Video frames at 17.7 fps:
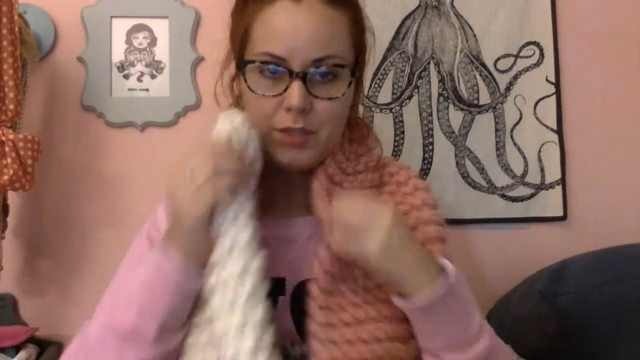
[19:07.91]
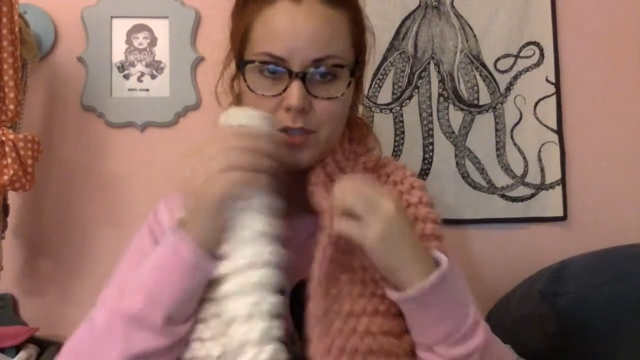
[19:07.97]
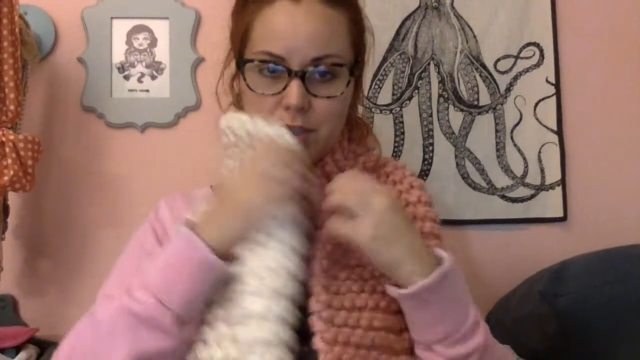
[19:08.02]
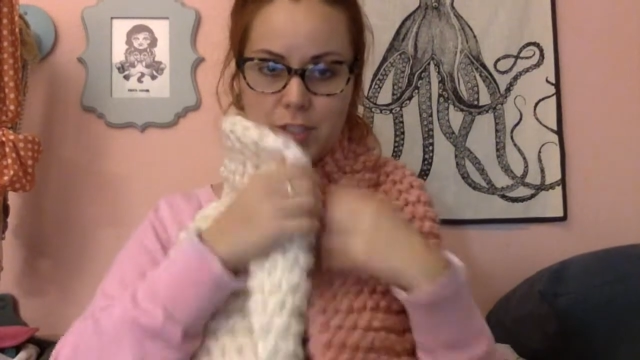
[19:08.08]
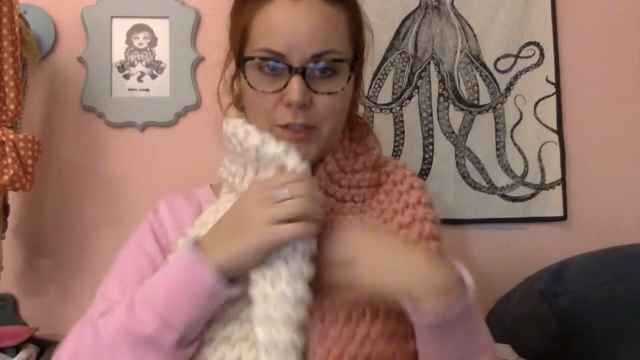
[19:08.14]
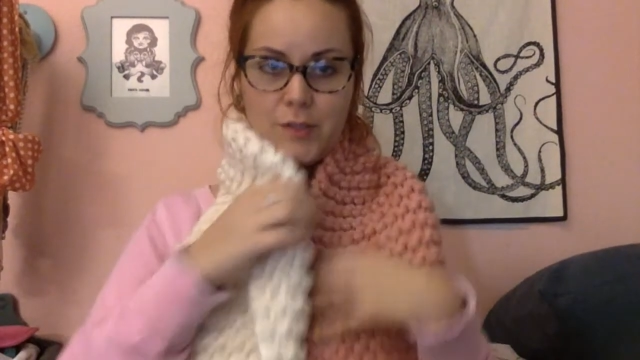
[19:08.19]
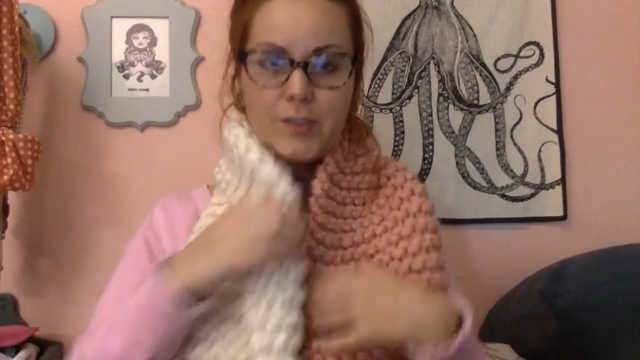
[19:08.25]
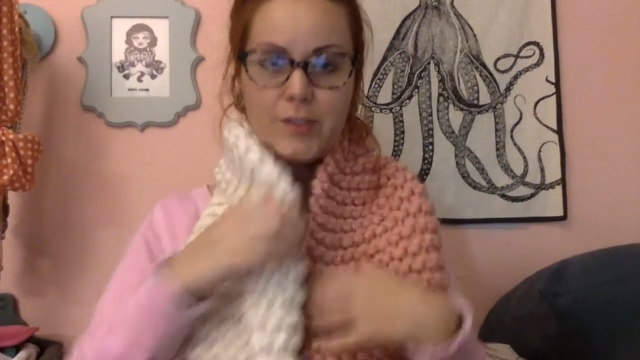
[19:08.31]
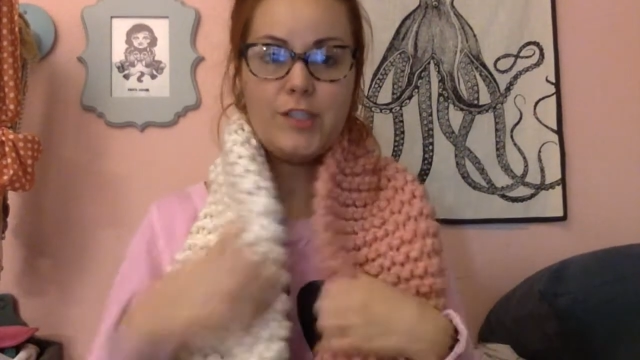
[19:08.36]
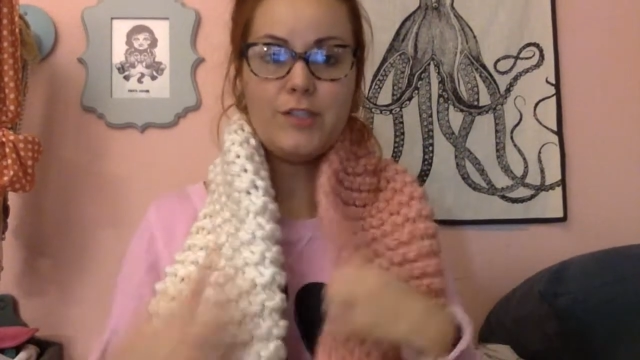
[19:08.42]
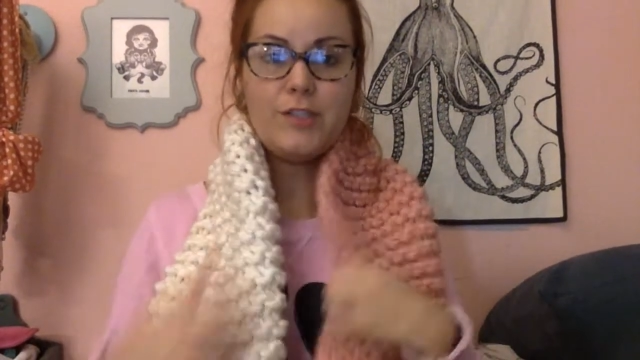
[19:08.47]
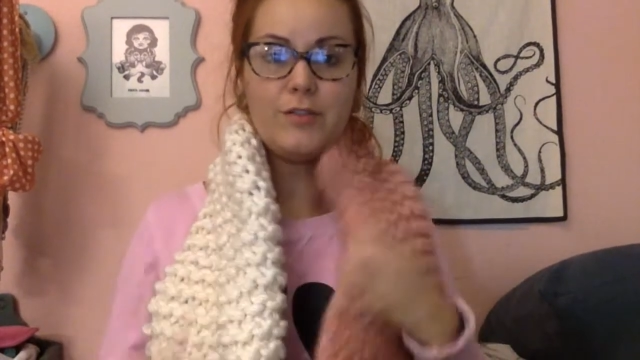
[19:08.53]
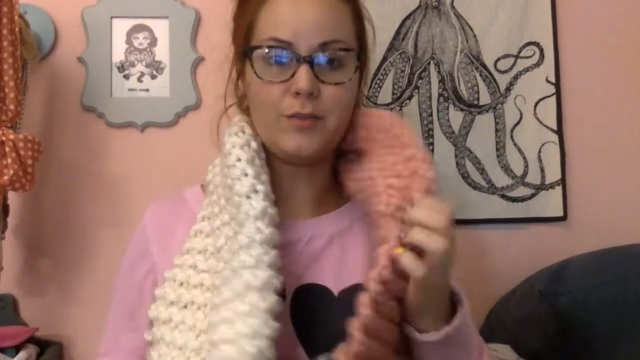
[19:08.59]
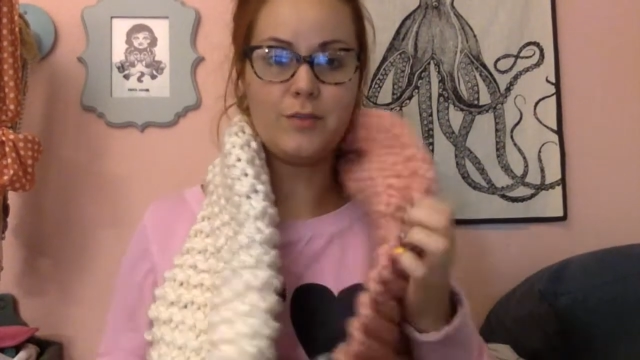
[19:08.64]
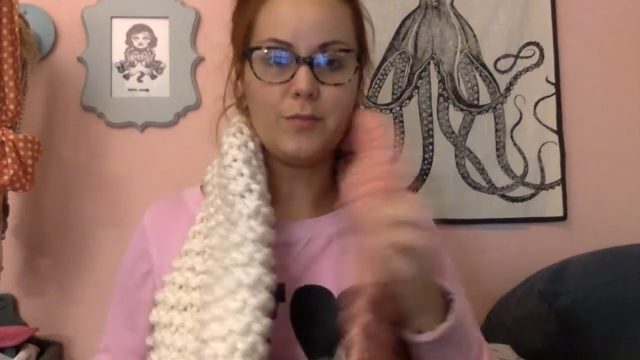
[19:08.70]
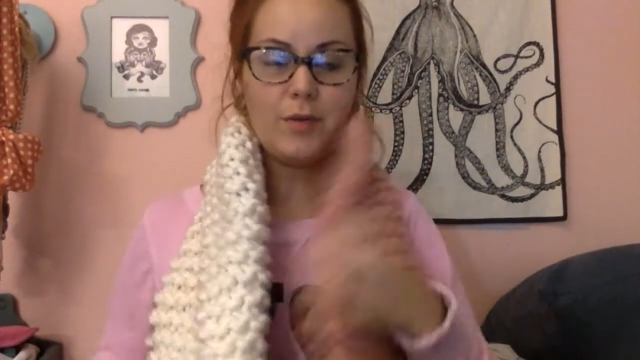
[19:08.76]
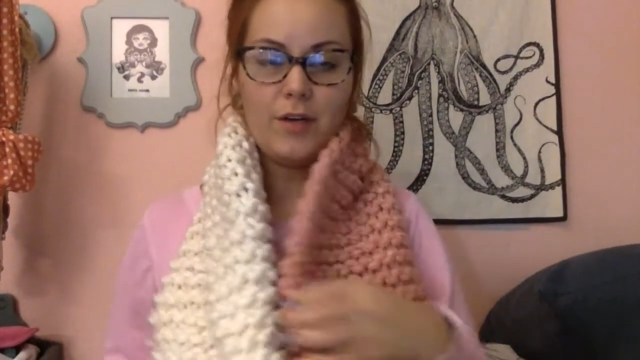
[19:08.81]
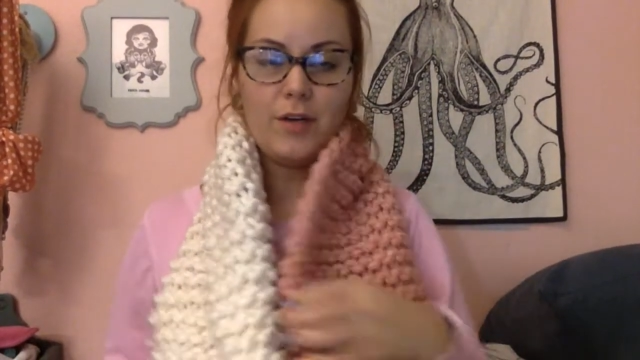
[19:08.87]
going to show it to you
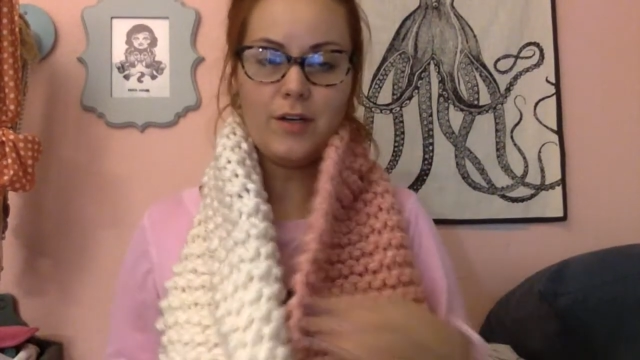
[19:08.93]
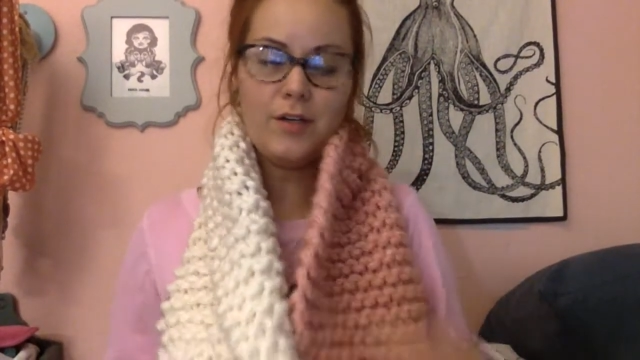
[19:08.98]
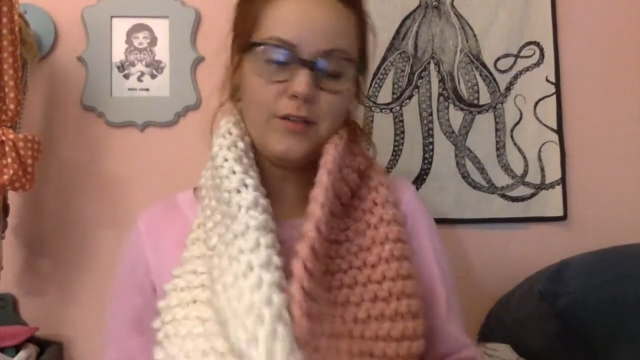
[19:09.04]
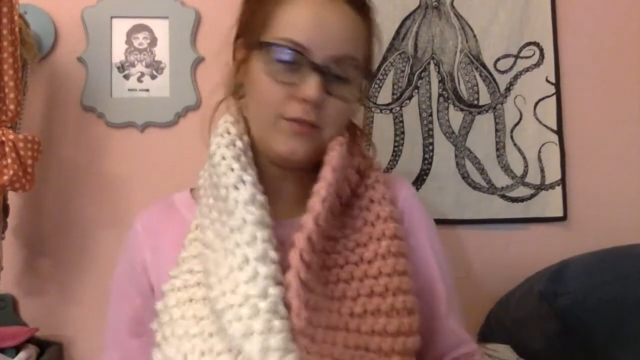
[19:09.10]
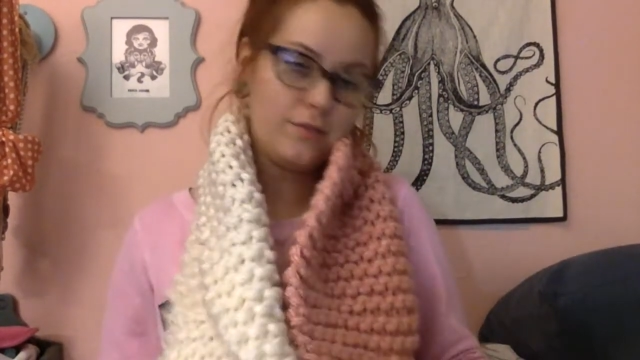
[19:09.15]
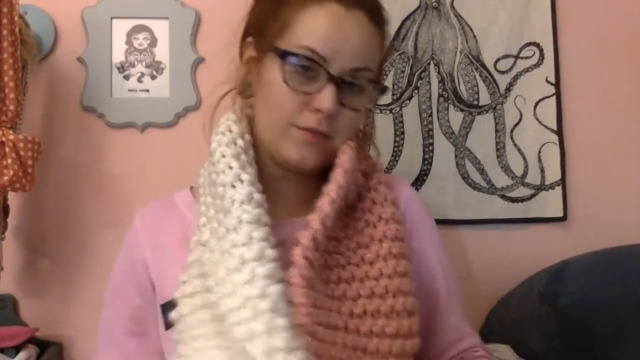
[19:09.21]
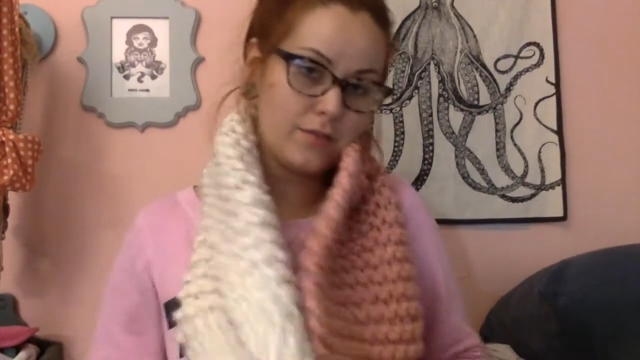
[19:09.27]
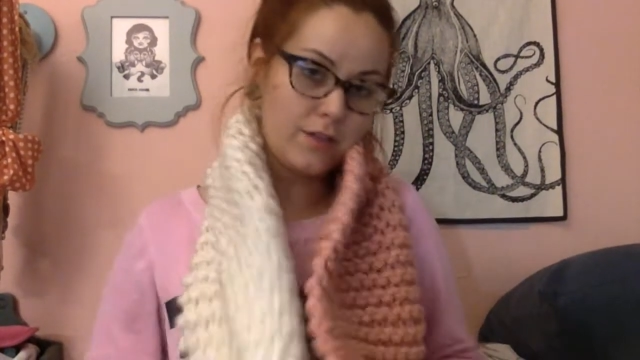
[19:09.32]
tomorrow